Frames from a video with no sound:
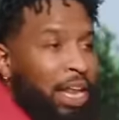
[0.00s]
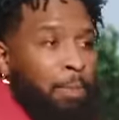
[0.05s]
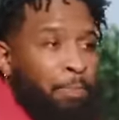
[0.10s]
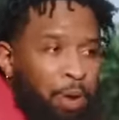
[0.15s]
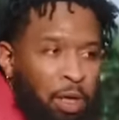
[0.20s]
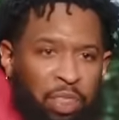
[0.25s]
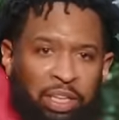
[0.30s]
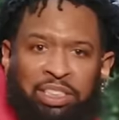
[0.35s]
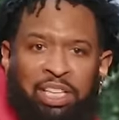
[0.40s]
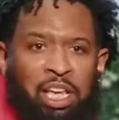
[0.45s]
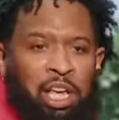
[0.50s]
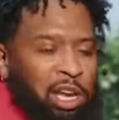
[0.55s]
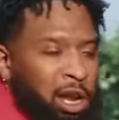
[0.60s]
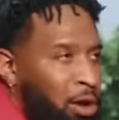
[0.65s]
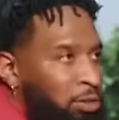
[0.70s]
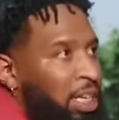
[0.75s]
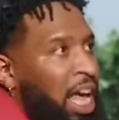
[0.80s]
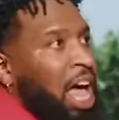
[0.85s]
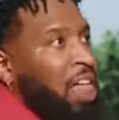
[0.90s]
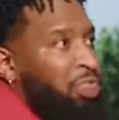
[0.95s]
Put this in your
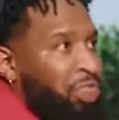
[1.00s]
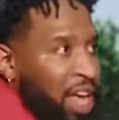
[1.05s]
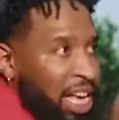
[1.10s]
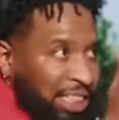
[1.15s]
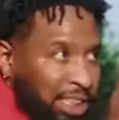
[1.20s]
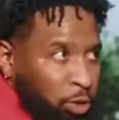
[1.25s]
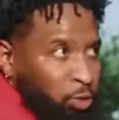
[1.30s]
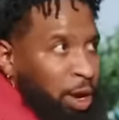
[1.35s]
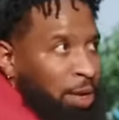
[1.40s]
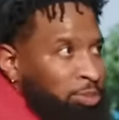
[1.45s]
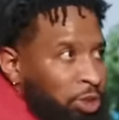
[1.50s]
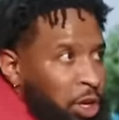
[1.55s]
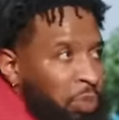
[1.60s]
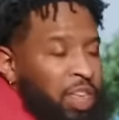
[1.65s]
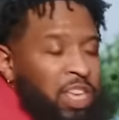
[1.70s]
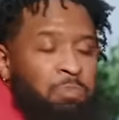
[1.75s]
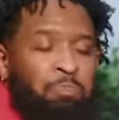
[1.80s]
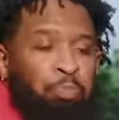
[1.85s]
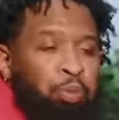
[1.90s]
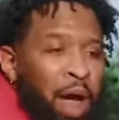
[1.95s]
notes. This scripture,
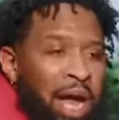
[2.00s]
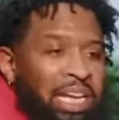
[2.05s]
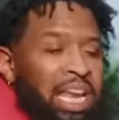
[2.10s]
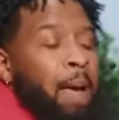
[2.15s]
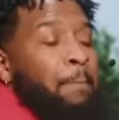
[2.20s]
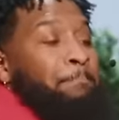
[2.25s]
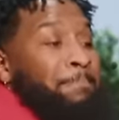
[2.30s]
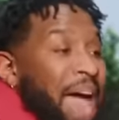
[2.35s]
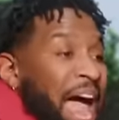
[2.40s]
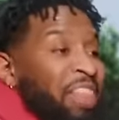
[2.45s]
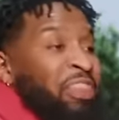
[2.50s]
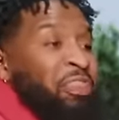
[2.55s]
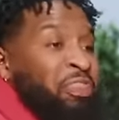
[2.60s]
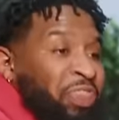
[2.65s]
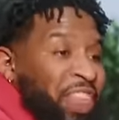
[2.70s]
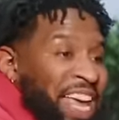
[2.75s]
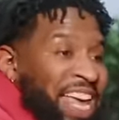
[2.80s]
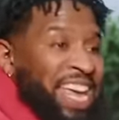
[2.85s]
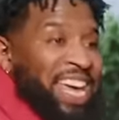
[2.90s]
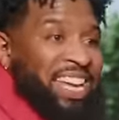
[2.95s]
this pregnant
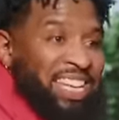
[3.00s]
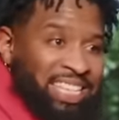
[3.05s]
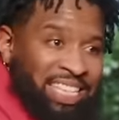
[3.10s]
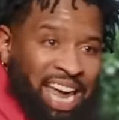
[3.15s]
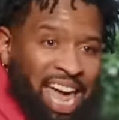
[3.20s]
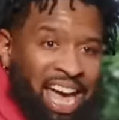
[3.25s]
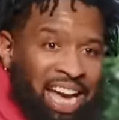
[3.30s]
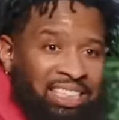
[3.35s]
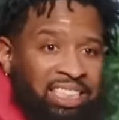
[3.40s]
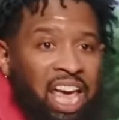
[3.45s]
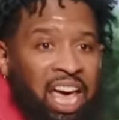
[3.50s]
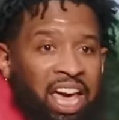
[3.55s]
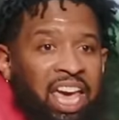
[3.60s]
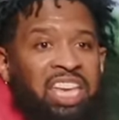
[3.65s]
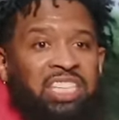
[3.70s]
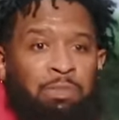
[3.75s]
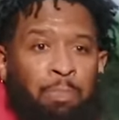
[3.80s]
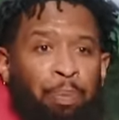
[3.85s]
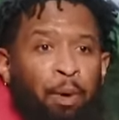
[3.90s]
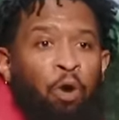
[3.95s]
Matthean text,
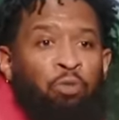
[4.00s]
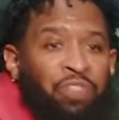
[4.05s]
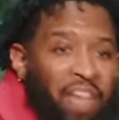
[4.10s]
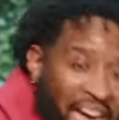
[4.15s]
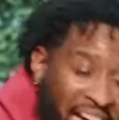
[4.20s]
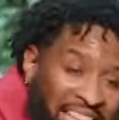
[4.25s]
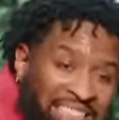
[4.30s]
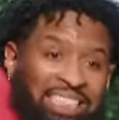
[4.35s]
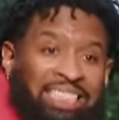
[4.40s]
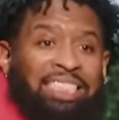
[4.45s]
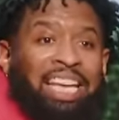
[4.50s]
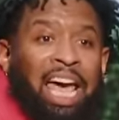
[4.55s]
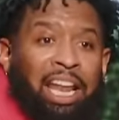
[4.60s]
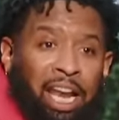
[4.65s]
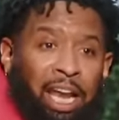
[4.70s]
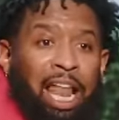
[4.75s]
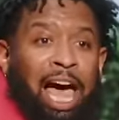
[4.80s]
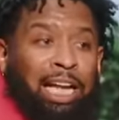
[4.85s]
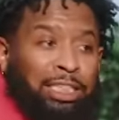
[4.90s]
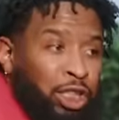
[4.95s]
is both
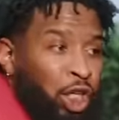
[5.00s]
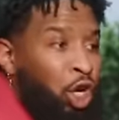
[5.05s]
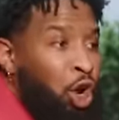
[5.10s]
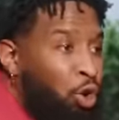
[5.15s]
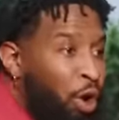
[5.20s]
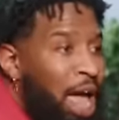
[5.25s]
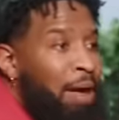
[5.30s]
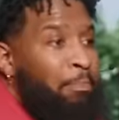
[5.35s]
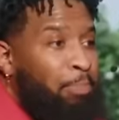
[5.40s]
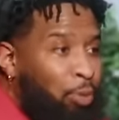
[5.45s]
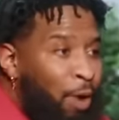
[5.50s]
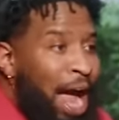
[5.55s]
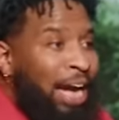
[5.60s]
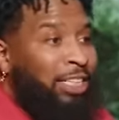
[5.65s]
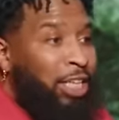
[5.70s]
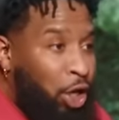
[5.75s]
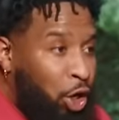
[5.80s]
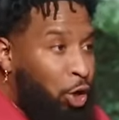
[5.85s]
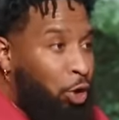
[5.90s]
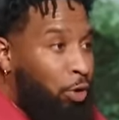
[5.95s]
eschatological and
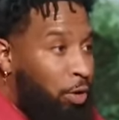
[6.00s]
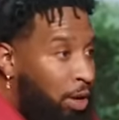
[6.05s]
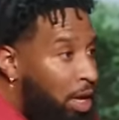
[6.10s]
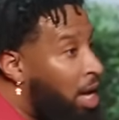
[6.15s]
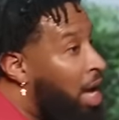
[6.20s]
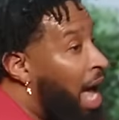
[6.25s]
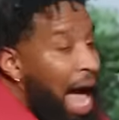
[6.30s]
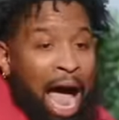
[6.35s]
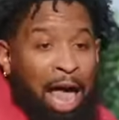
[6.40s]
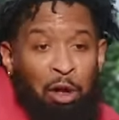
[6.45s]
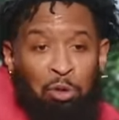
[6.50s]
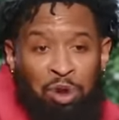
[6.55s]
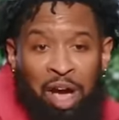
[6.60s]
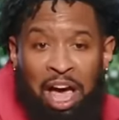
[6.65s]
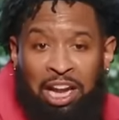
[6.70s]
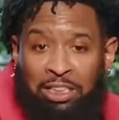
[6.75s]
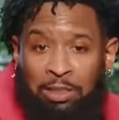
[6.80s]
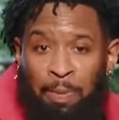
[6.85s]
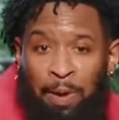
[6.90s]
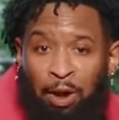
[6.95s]
practical. I don't know how
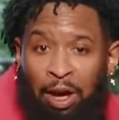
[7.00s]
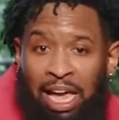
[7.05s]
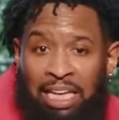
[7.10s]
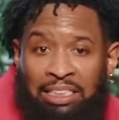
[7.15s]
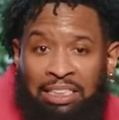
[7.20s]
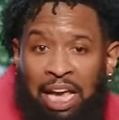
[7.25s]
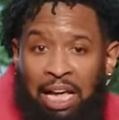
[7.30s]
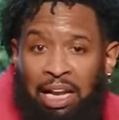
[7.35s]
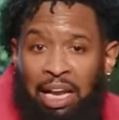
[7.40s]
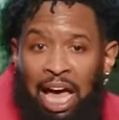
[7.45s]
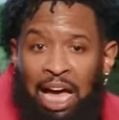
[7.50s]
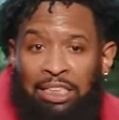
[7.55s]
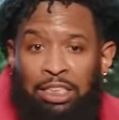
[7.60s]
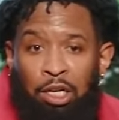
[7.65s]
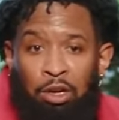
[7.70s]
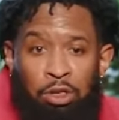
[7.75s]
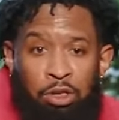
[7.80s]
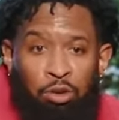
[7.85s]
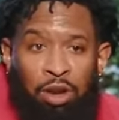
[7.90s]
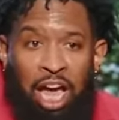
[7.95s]
to spell
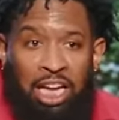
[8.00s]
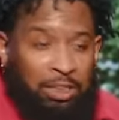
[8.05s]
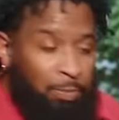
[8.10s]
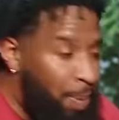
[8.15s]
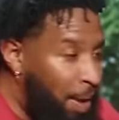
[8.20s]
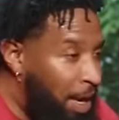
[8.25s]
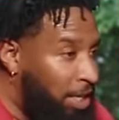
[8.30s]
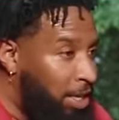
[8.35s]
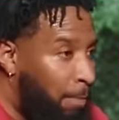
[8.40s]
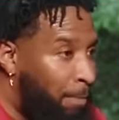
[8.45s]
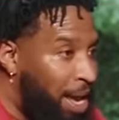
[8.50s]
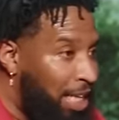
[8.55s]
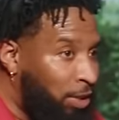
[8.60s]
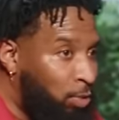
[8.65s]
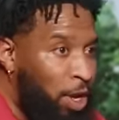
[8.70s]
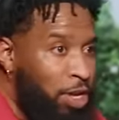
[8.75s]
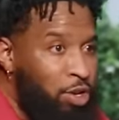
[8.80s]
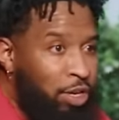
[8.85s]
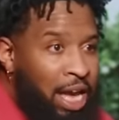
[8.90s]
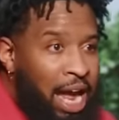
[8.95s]
eschatological. You got to spell it the best
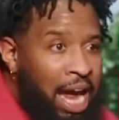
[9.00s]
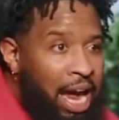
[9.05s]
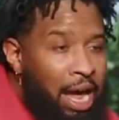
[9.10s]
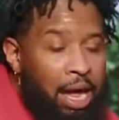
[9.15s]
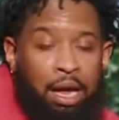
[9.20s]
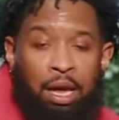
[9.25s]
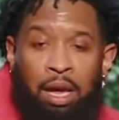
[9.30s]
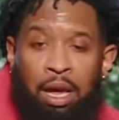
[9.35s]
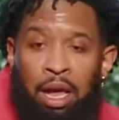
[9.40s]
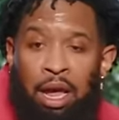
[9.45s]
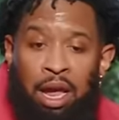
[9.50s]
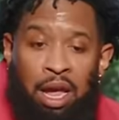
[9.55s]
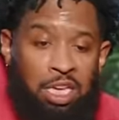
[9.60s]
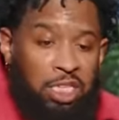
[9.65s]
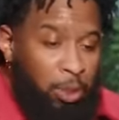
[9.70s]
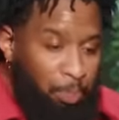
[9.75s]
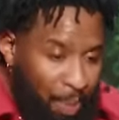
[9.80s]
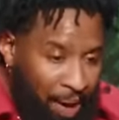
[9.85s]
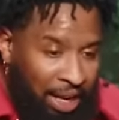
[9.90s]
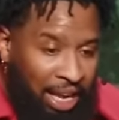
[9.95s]
way you can.
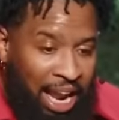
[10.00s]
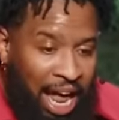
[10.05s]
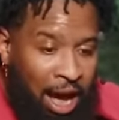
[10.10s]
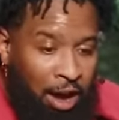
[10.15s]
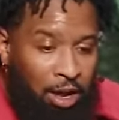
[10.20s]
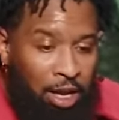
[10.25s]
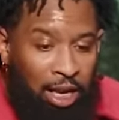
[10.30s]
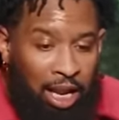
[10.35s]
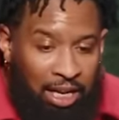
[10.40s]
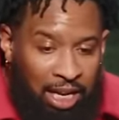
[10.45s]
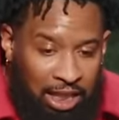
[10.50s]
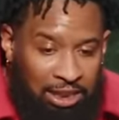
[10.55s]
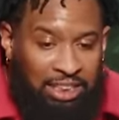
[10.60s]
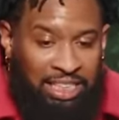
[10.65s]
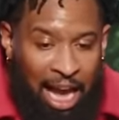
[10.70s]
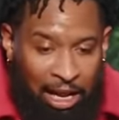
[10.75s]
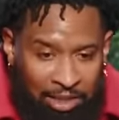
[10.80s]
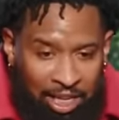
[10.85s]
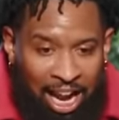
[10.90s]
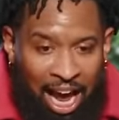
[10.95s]
Spell it out. Let, us
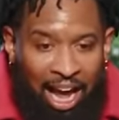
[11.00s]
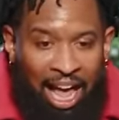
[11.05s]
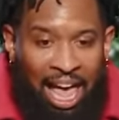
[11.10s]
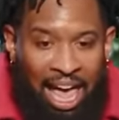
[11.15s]
sound it out.